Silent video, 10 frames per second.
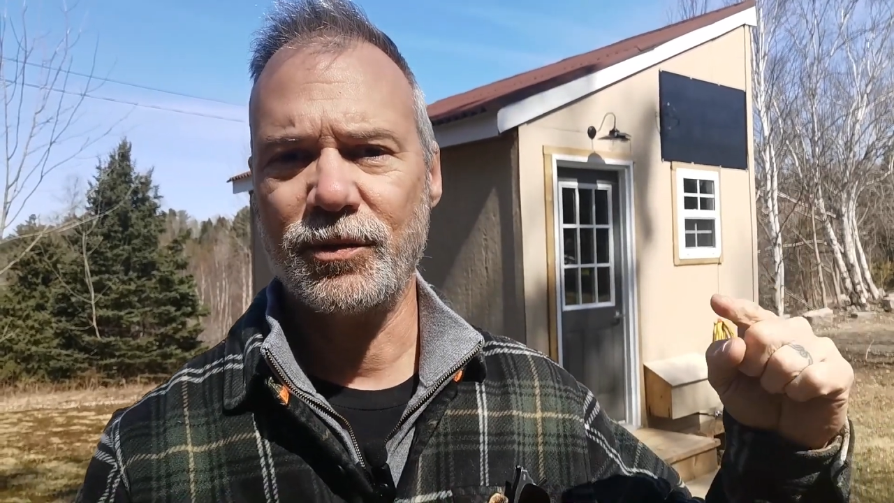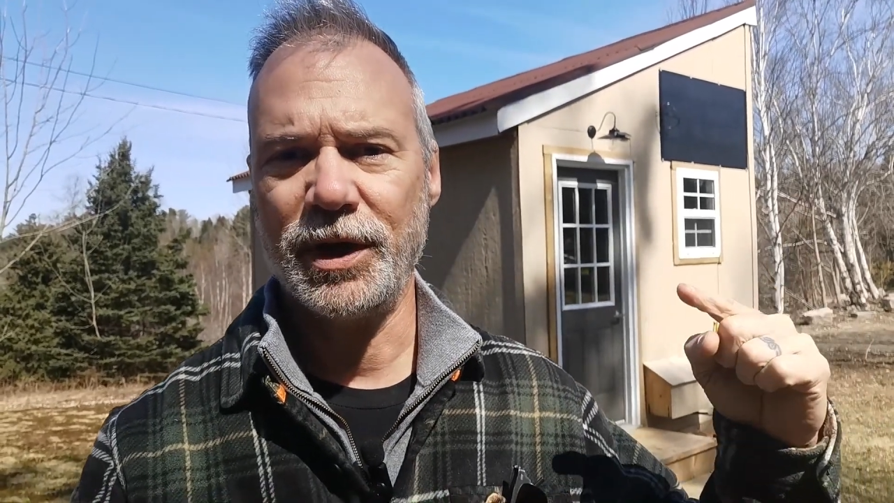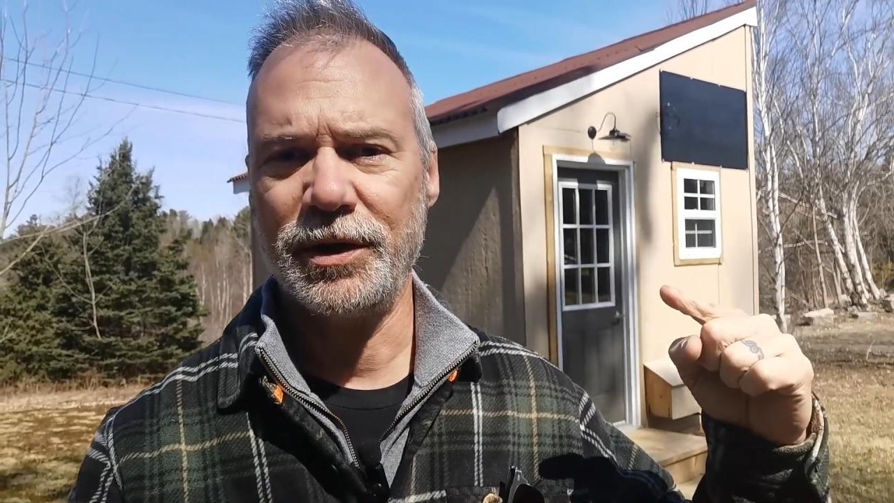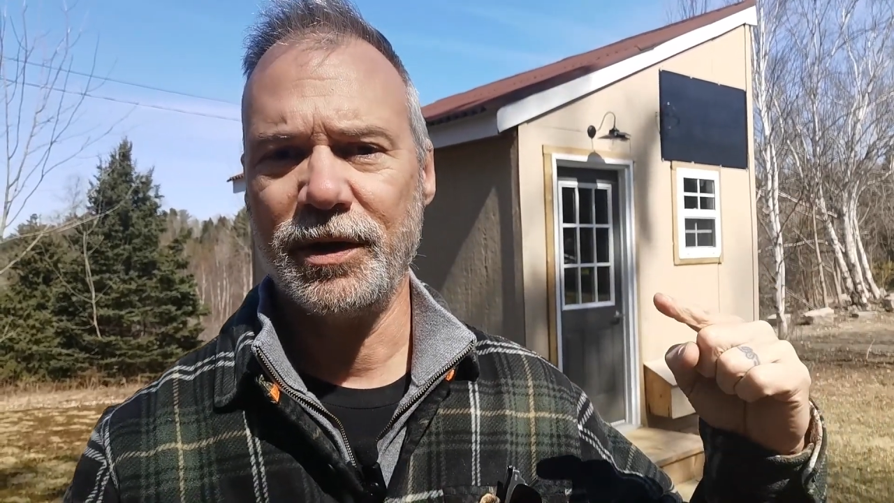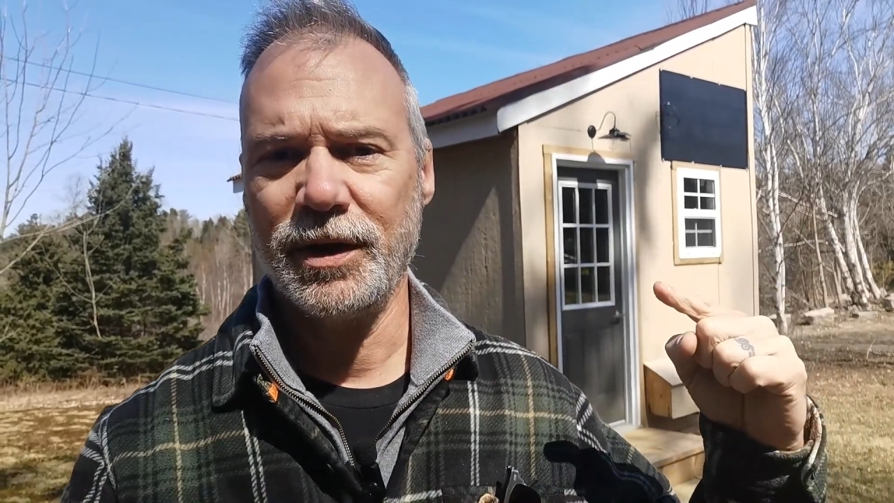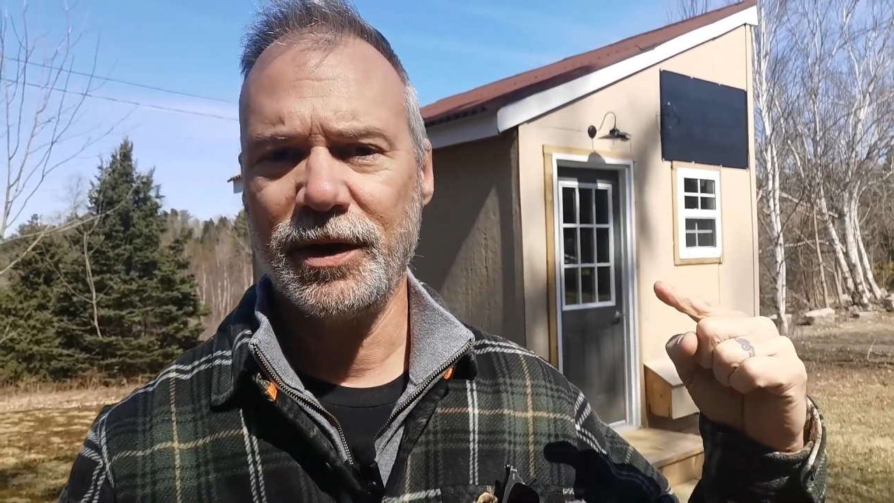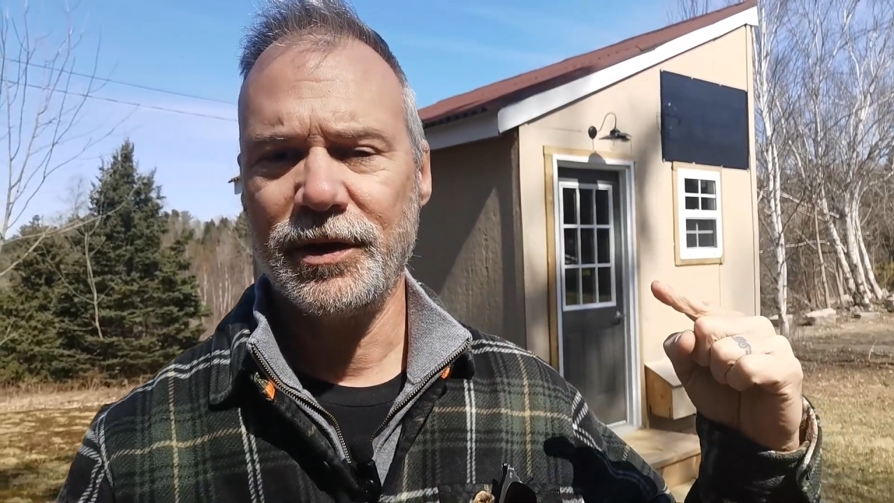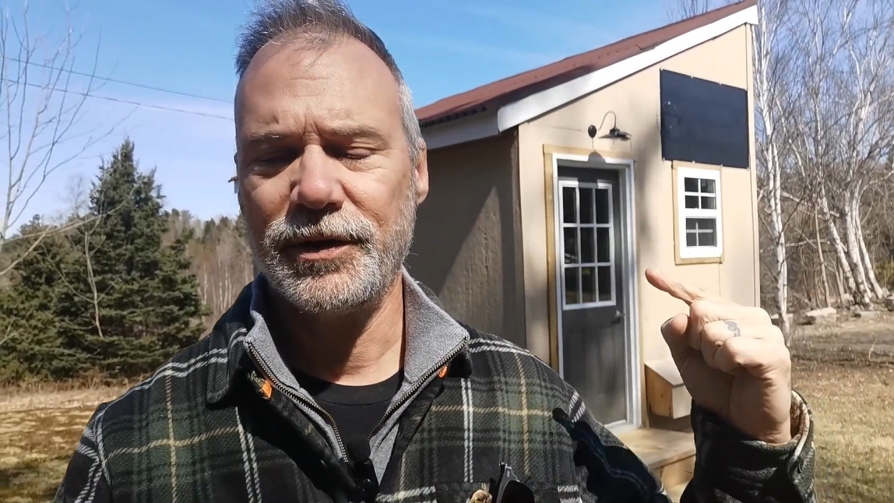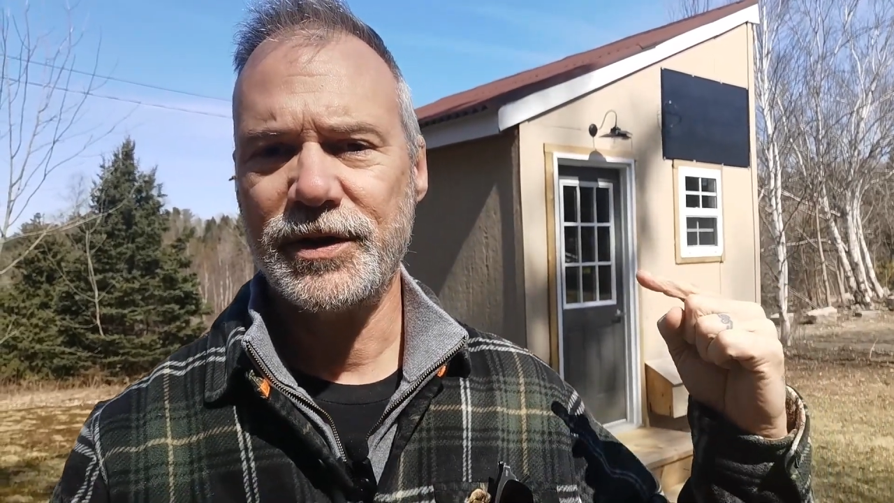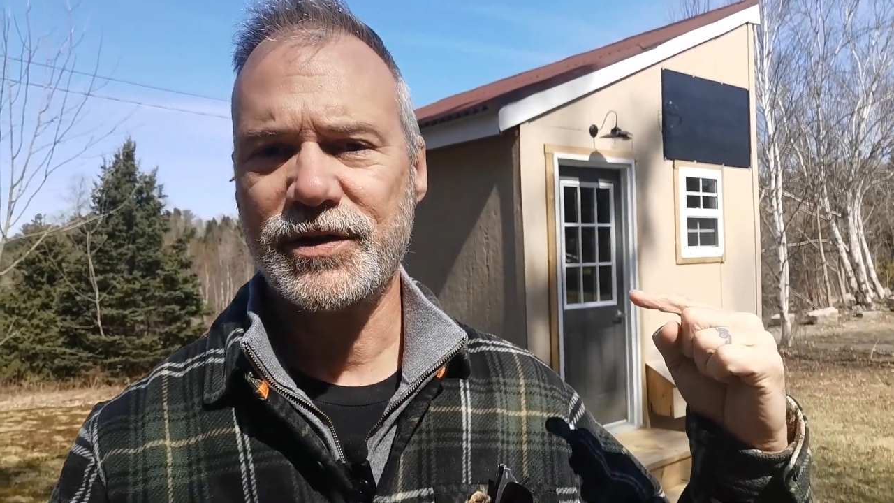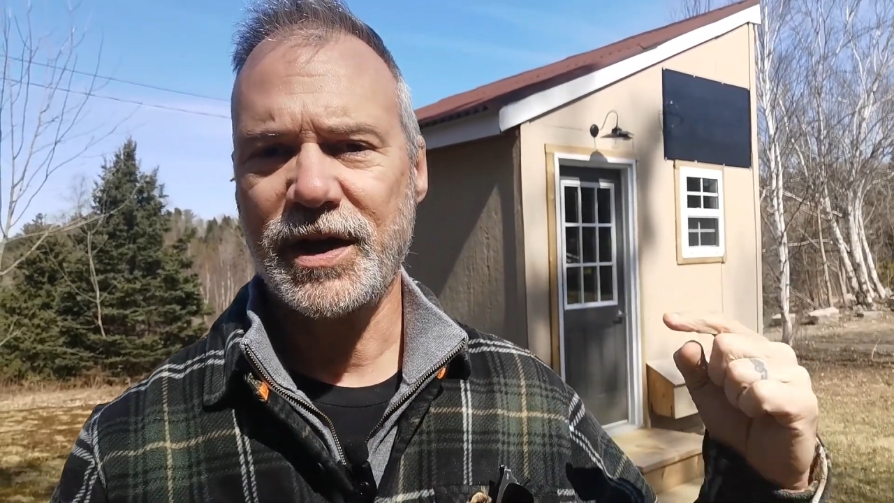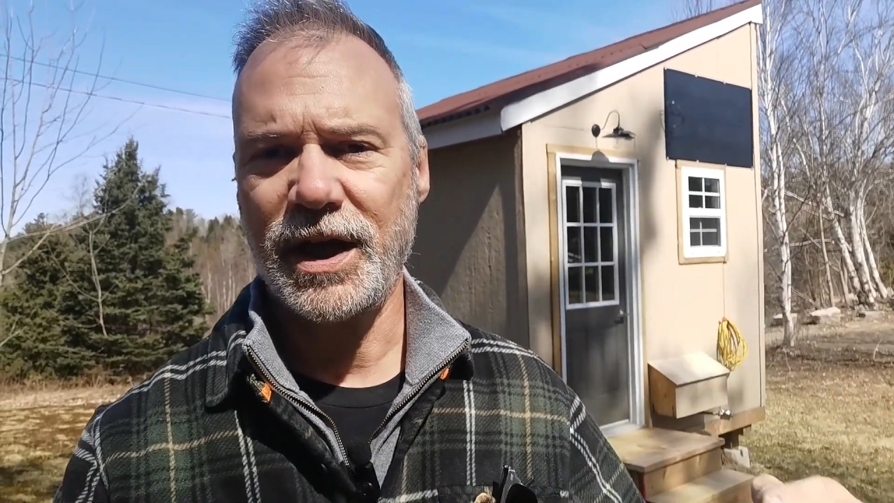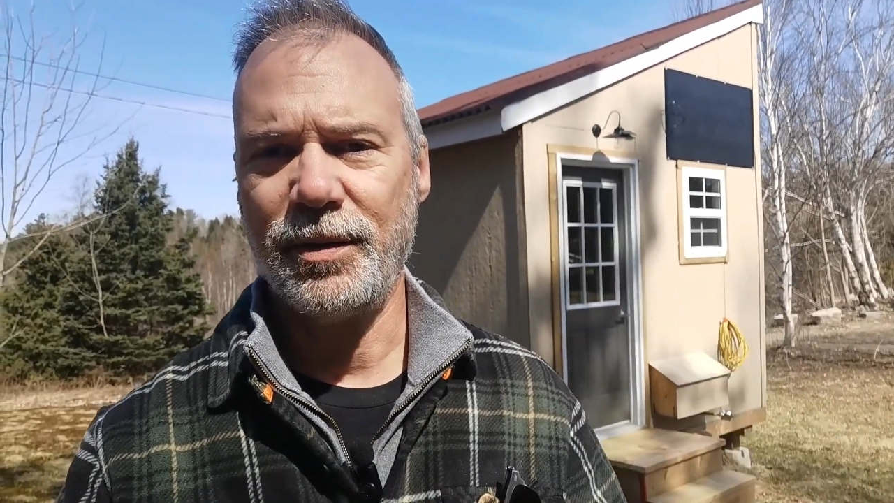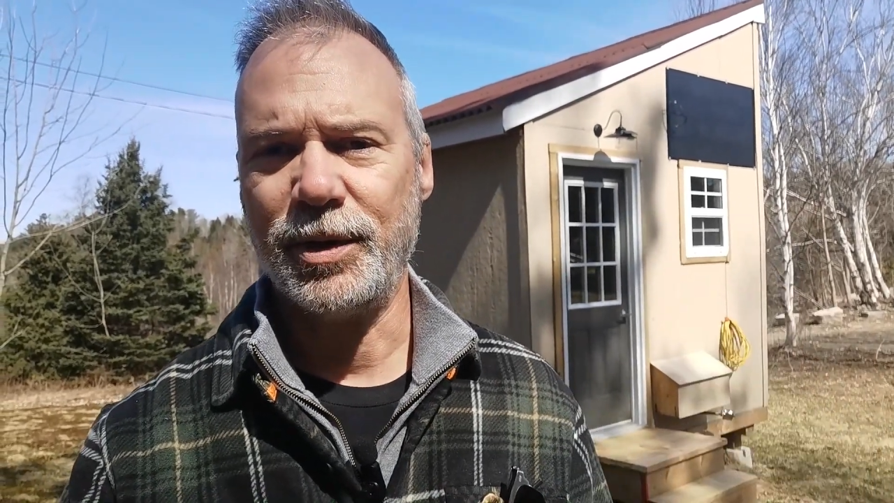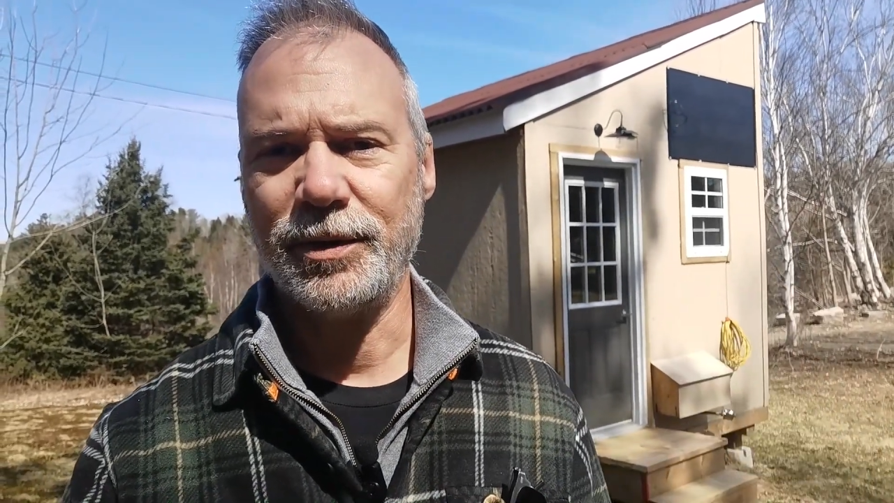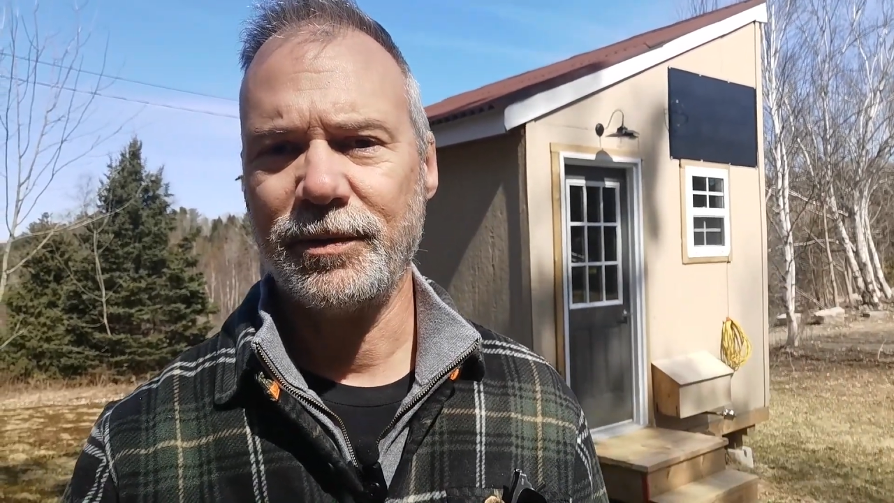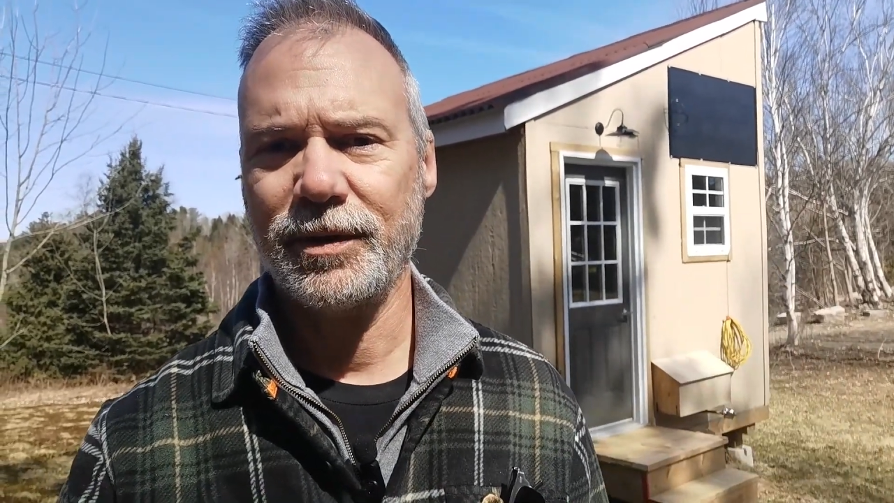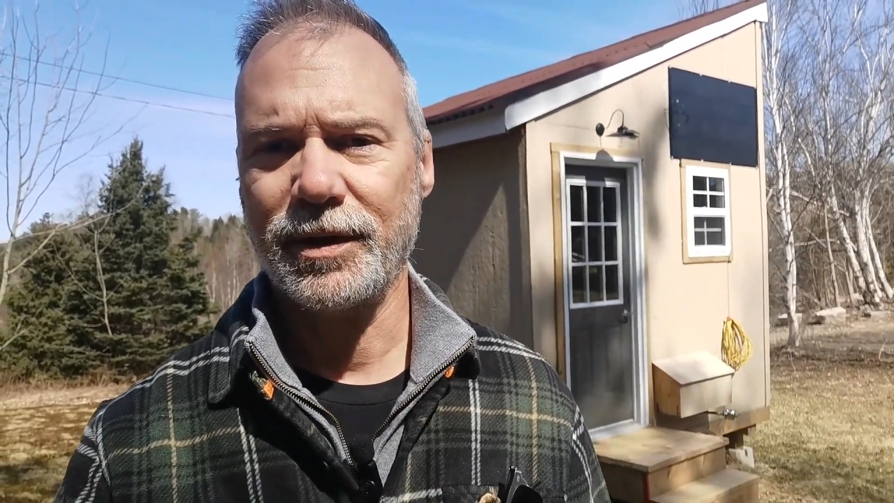to run this cabin.